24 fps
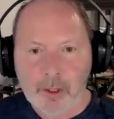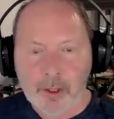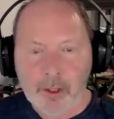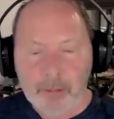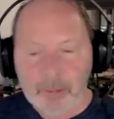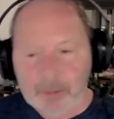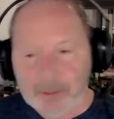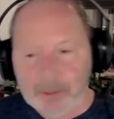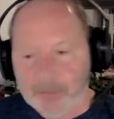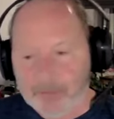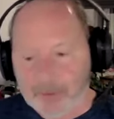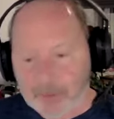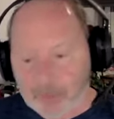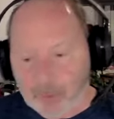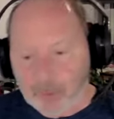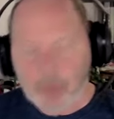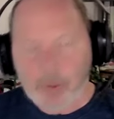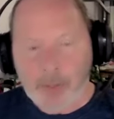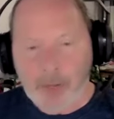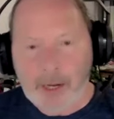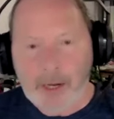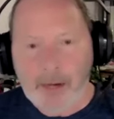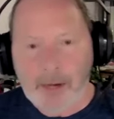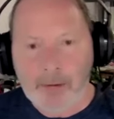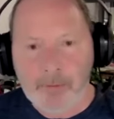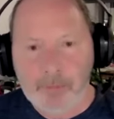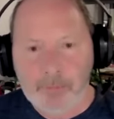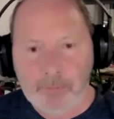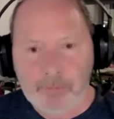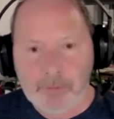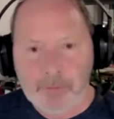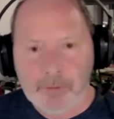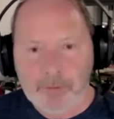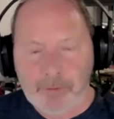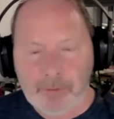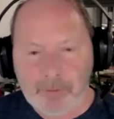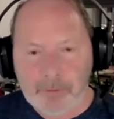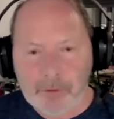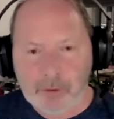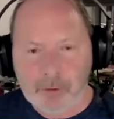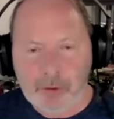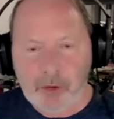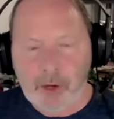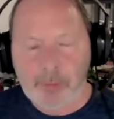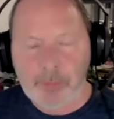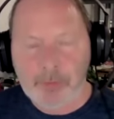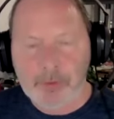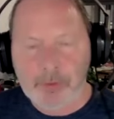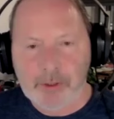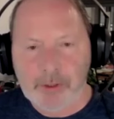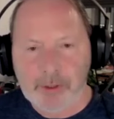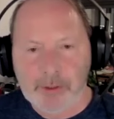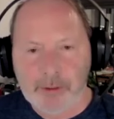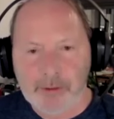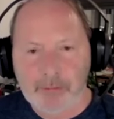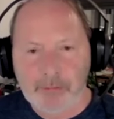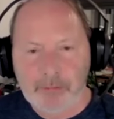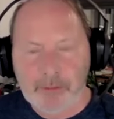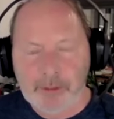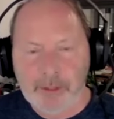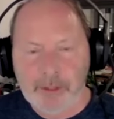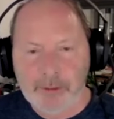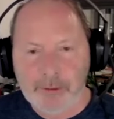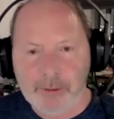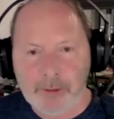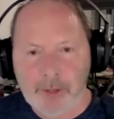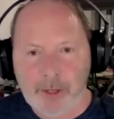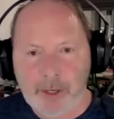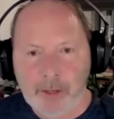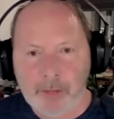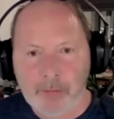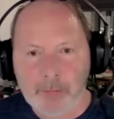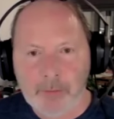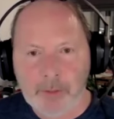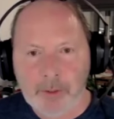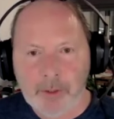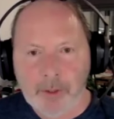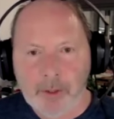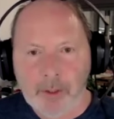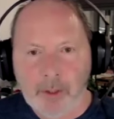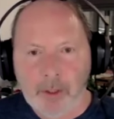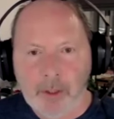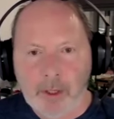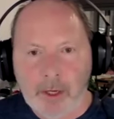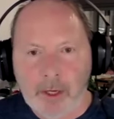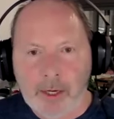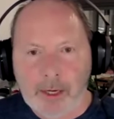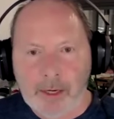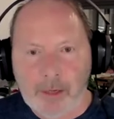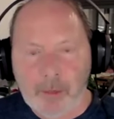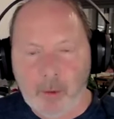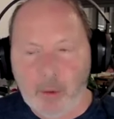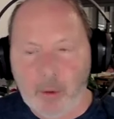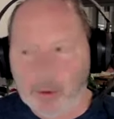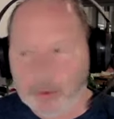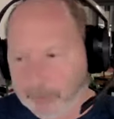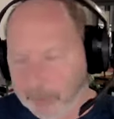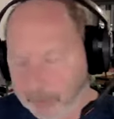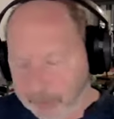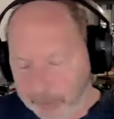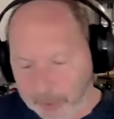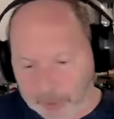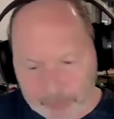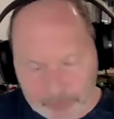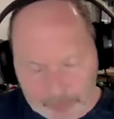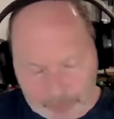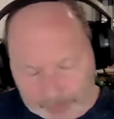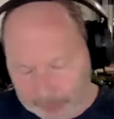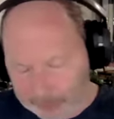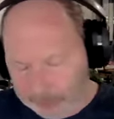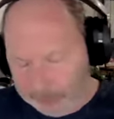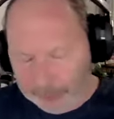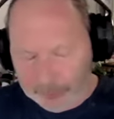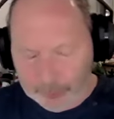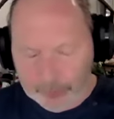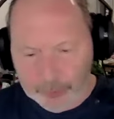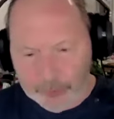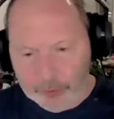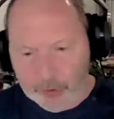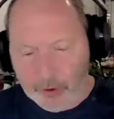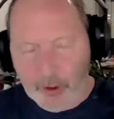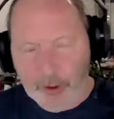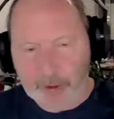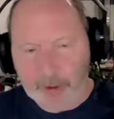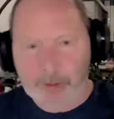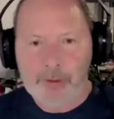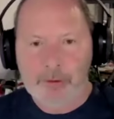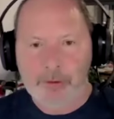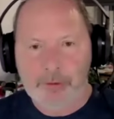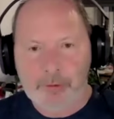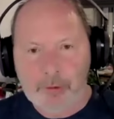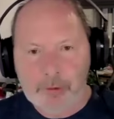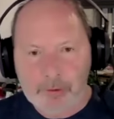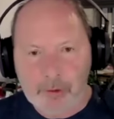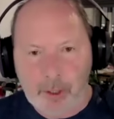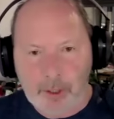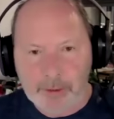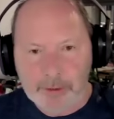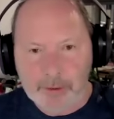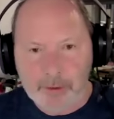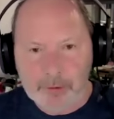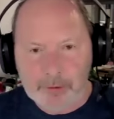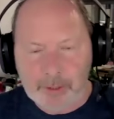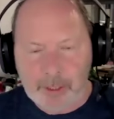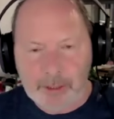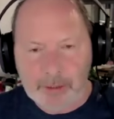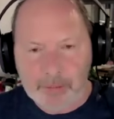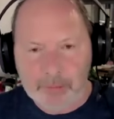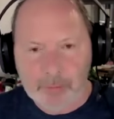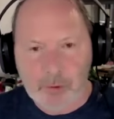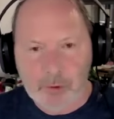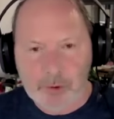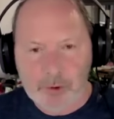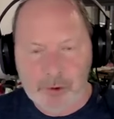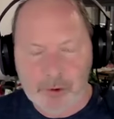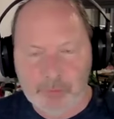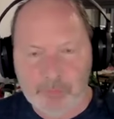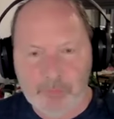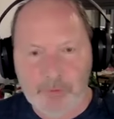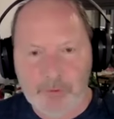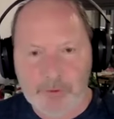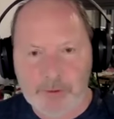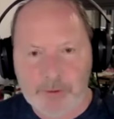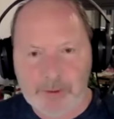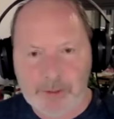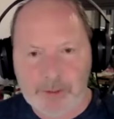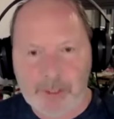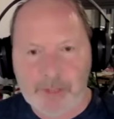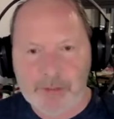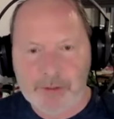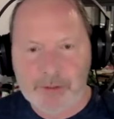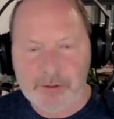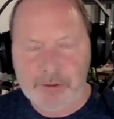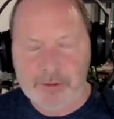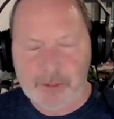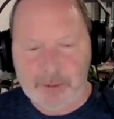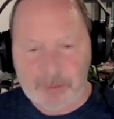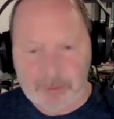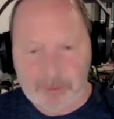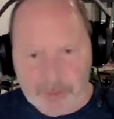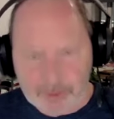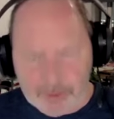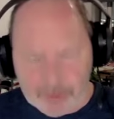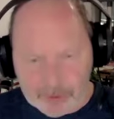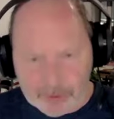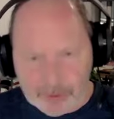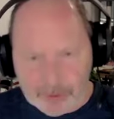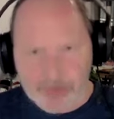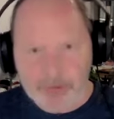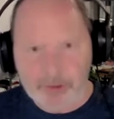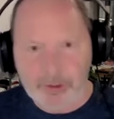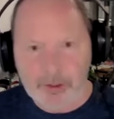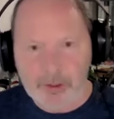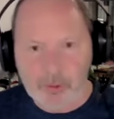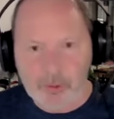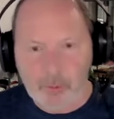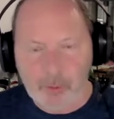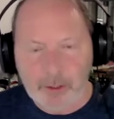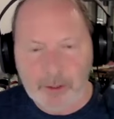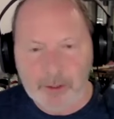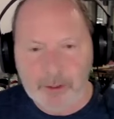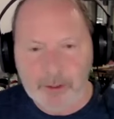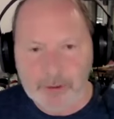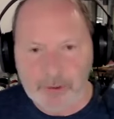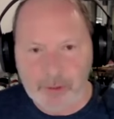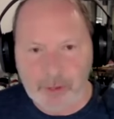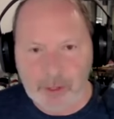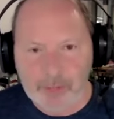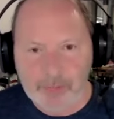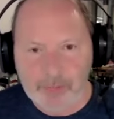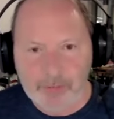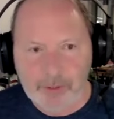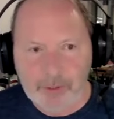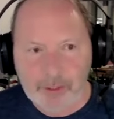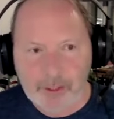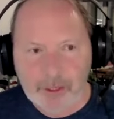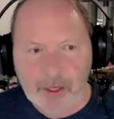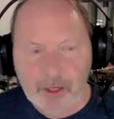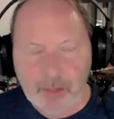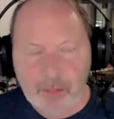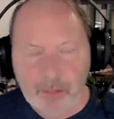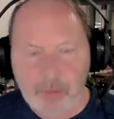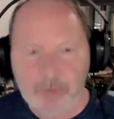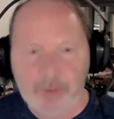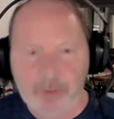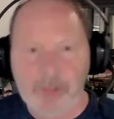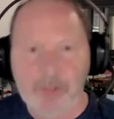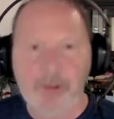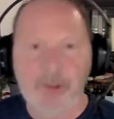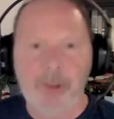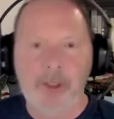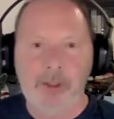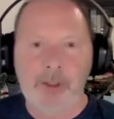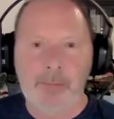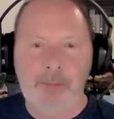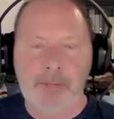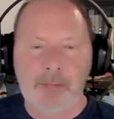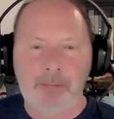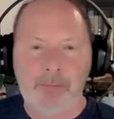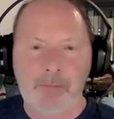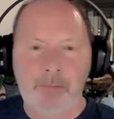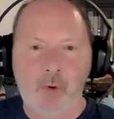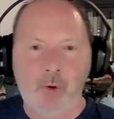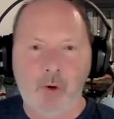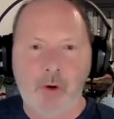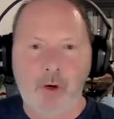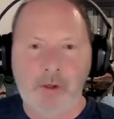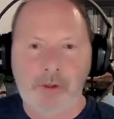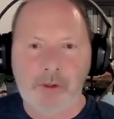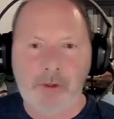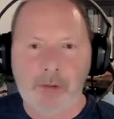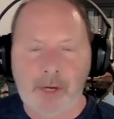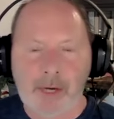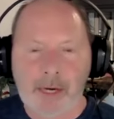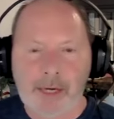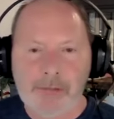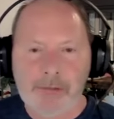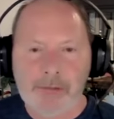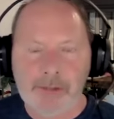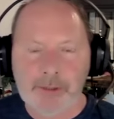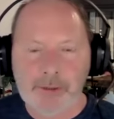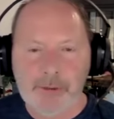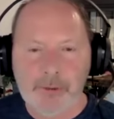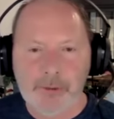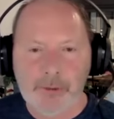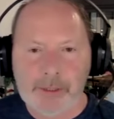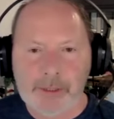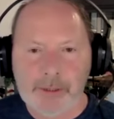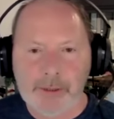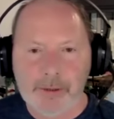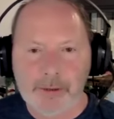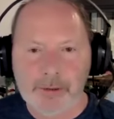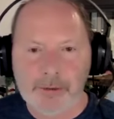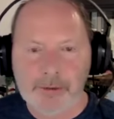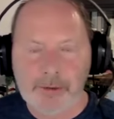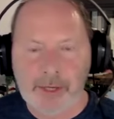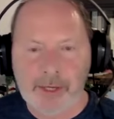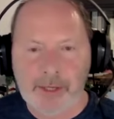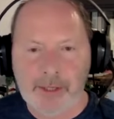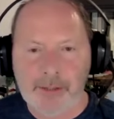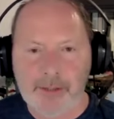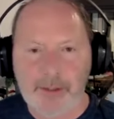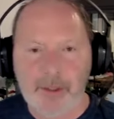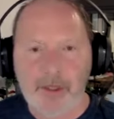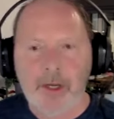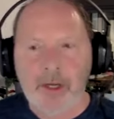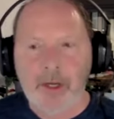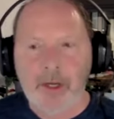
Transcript: But if you have neuropathy in the feet and they're numb, or you put big, huge honking shoes on that take most of your foot sensation and awareness off, well, then you're going to depend more on your eyes and your ears and